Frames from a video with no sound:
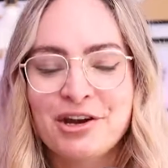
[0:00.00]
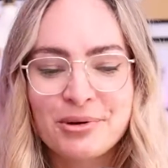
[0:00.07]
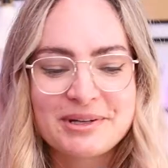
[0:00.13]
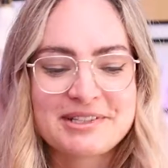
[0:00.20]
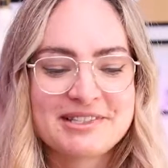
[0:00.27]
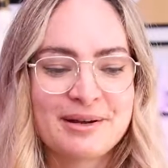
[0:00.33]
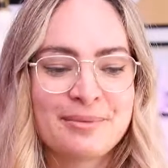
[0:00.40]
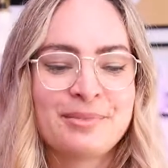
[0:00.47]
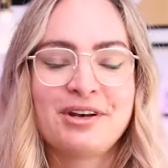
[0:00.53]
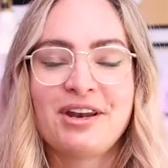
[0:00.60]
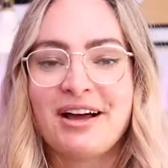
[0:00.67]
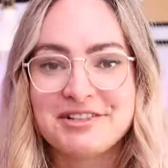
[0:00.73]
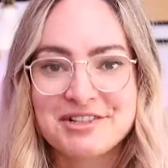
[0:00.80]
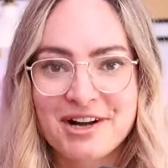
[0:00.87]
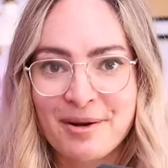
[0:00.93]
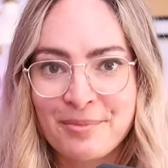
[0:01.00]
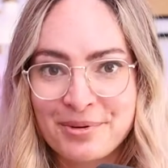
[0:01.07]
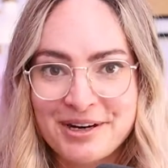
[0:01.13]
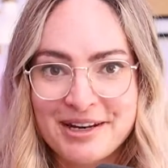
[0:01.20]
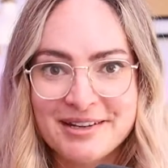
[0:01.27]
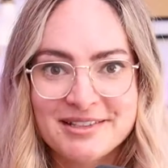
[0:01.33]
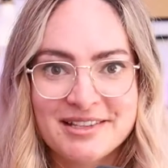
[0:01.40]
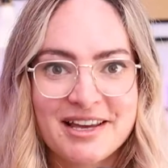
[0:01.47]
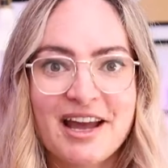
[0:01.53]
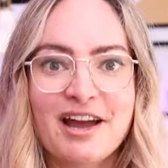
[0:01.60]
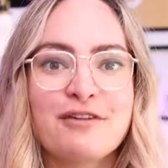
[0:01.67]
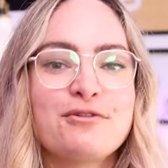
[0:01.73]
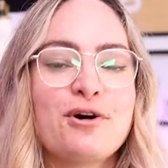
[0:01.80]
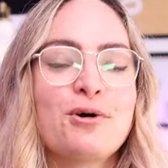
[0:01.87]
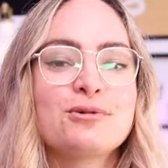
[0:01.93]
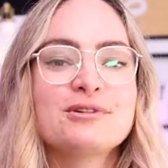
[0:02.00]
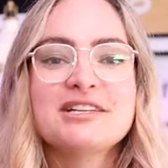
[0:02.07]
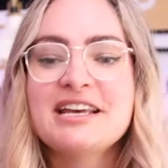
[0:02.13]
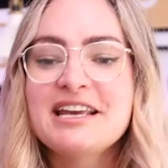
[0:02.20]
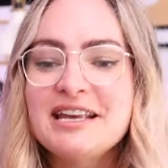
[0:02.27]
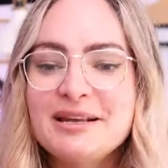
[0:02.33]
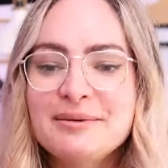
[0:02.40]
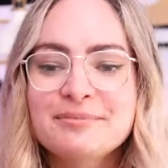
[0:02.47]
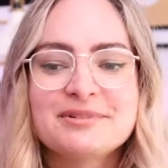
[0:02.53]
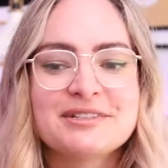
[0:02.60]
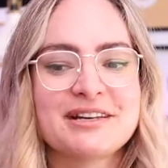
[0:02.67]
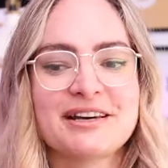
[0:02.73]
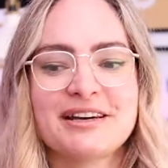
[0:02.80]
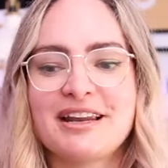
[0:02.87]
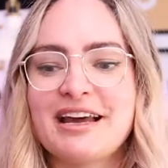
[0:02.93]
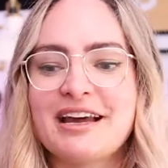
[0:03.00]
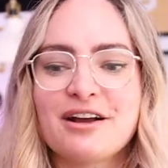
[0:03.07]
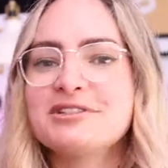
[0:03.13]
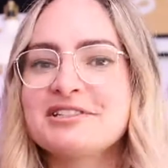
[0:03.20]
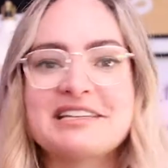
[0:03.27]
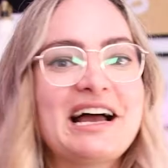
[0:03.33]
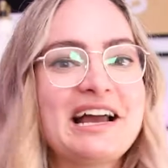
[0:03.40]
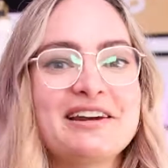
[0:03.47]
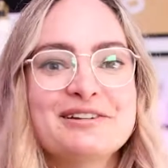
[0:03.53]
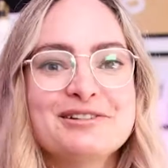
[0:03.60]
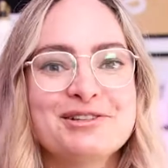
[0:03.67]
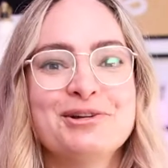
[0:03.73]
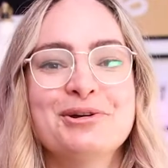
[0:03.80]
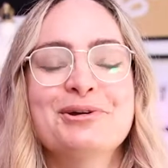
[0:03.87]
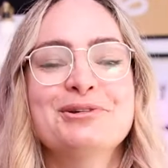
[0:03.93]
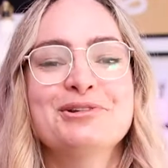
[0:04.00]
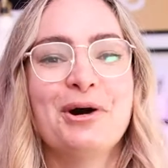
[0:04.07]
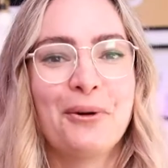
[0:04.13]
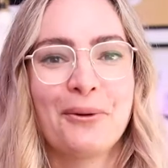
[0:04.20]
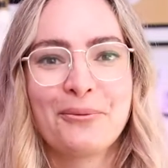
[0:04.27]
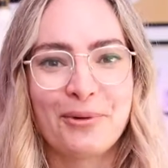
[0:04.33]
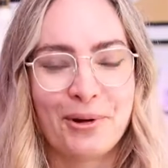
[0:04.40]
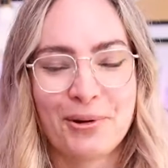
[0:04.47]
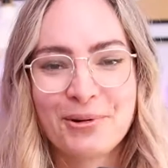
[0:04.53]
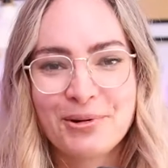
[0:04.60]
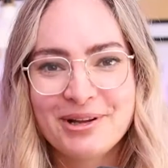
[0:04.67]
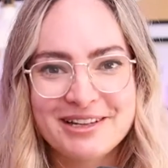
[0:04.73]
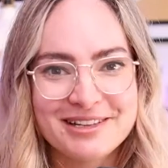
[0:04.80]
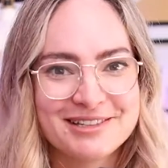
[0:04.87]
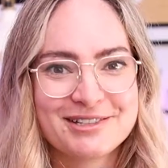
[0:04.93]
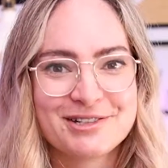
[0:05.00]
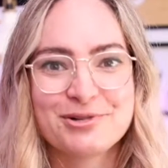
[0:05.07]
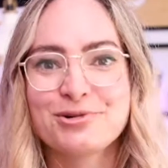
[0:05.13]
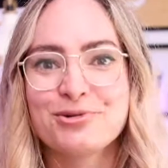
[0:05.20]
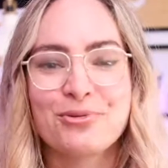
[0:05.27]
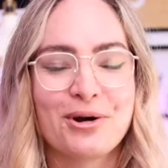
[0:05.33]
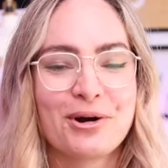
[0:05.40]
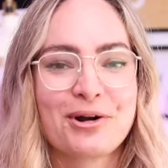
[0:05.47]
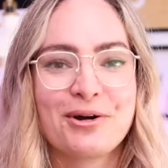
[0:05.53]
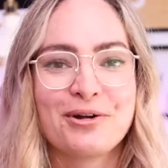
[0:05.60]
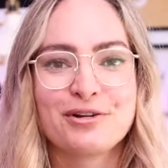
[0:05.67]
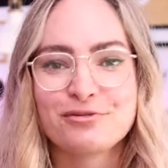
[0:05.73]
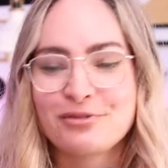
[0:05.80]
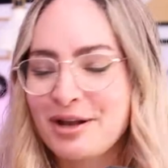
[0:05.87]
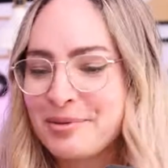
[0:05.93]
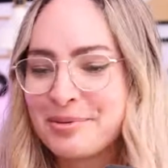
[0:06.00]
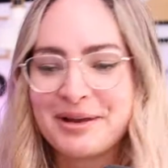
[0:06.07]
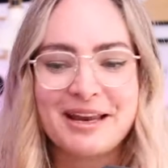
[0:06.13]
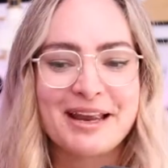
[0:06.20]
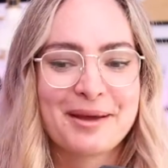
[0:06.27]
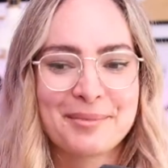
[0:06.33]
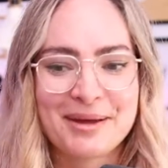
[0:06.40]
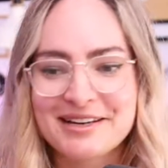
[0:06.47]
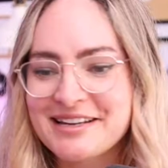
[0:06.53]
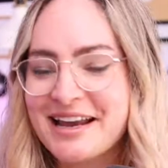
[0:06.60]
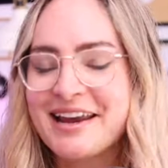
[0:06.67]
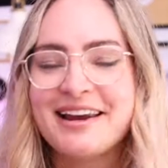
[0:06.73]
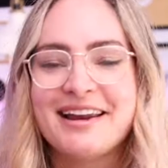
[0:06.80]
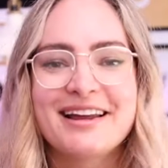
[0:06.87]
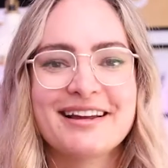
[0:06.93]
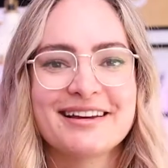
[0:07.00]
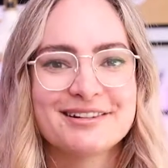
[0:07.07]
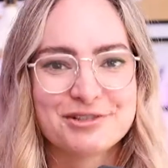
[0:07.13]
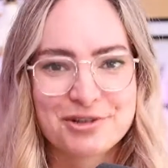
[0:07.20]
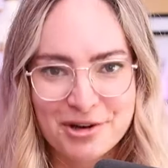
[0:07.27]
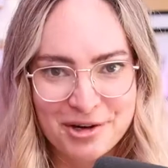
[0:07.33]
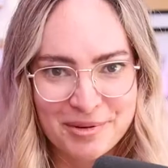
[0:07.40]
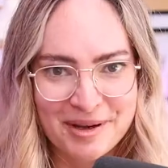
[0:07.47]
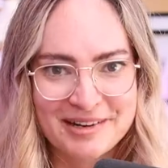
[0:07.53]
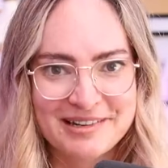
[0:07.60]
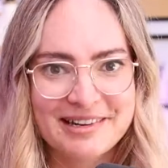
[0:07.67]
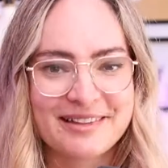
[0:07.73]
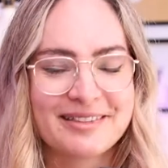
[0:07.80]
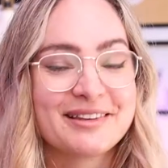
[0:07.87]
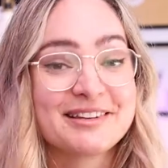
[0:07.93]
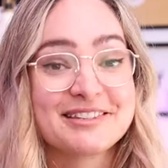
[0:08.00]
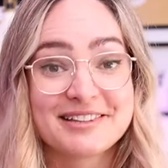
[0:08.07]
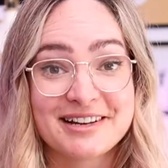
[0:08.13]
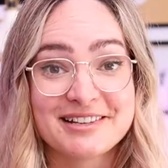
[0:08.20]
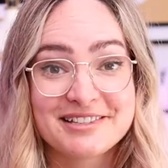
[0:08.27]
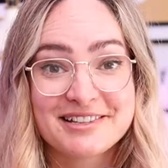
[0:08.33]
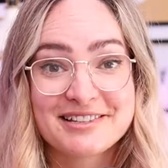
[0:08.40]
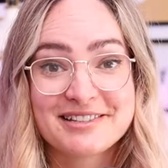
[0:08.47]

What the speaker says: I know at some larger companies, they have whole teams and like designers whose whole role is to work on developing and maintaining and documenting the design